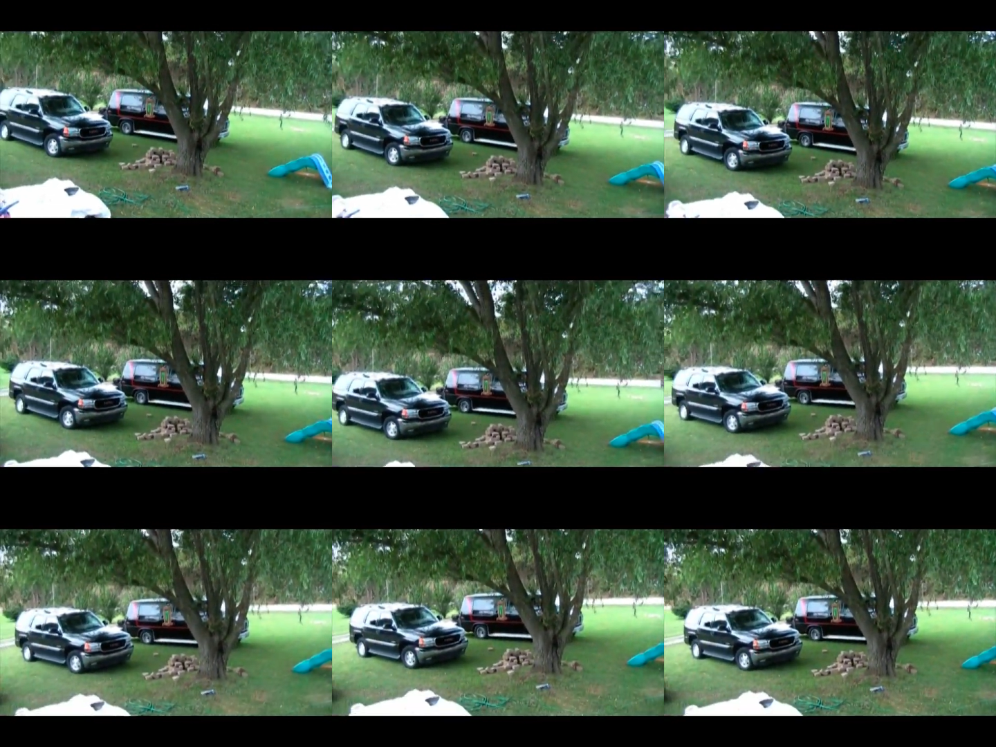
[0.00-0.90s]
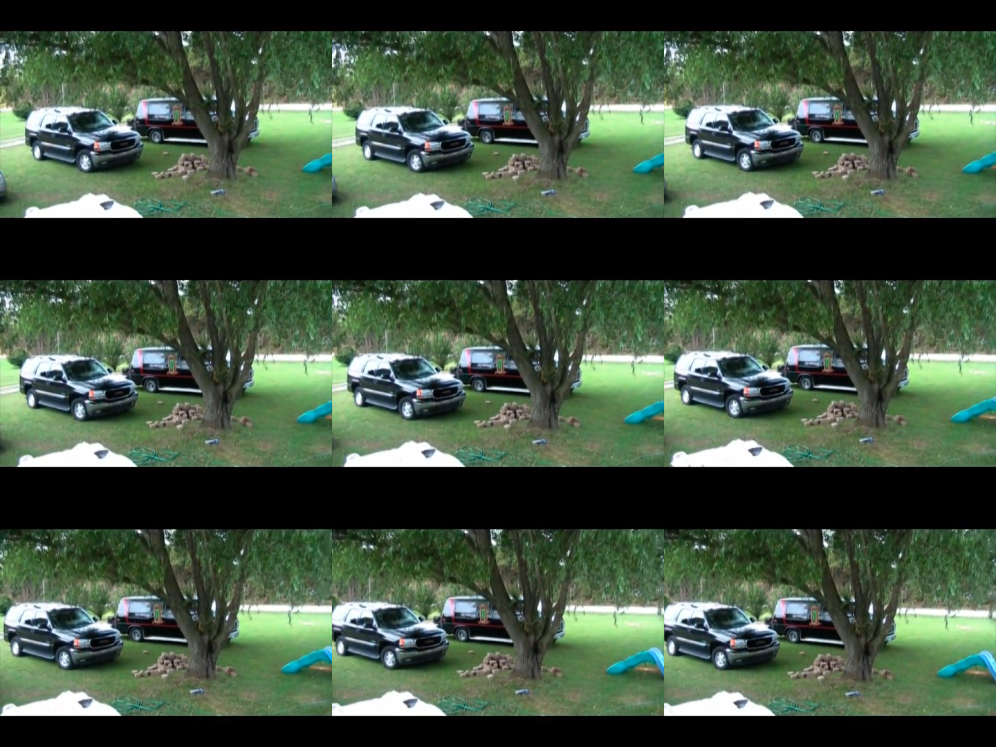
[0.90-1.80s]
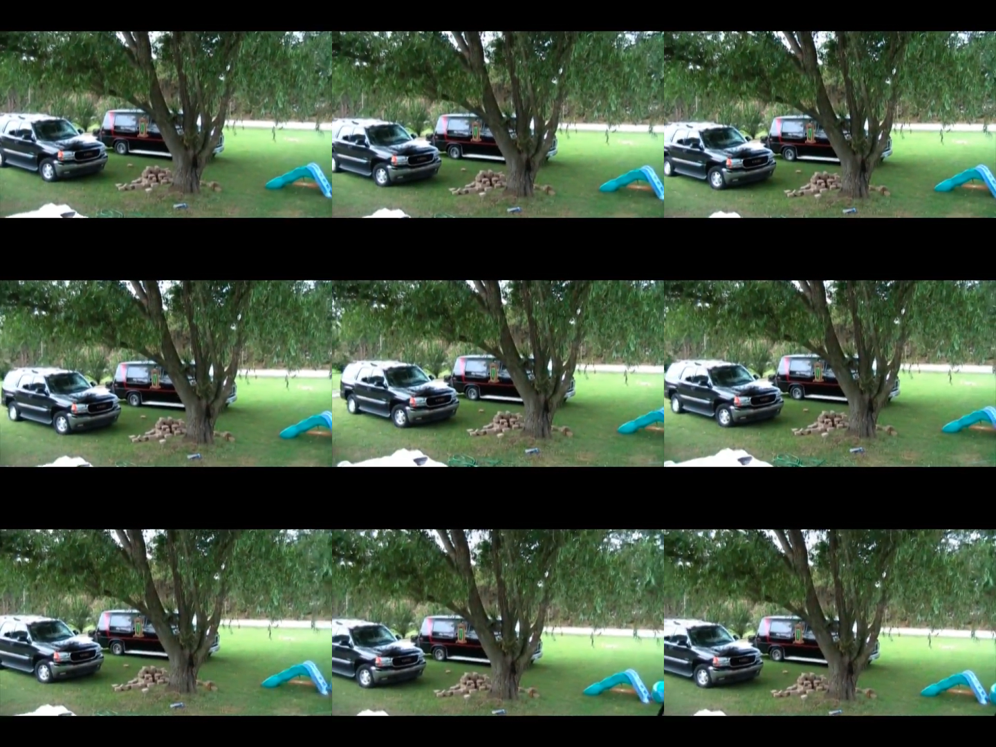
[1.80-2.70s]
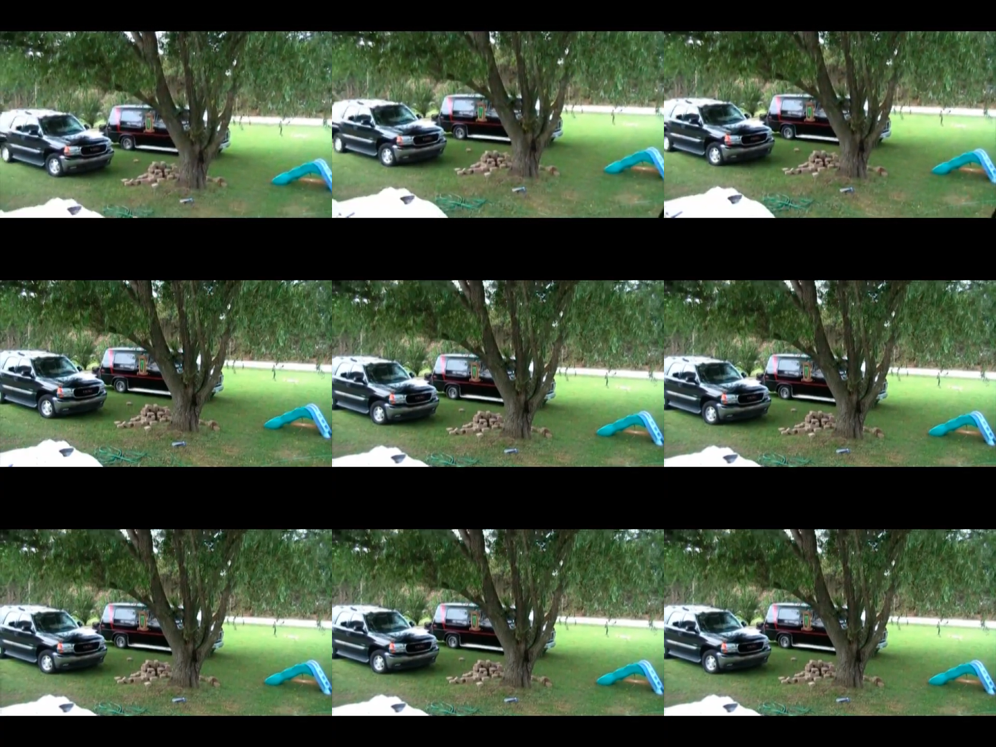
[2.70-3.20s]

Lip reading: [unreadable: no face in view]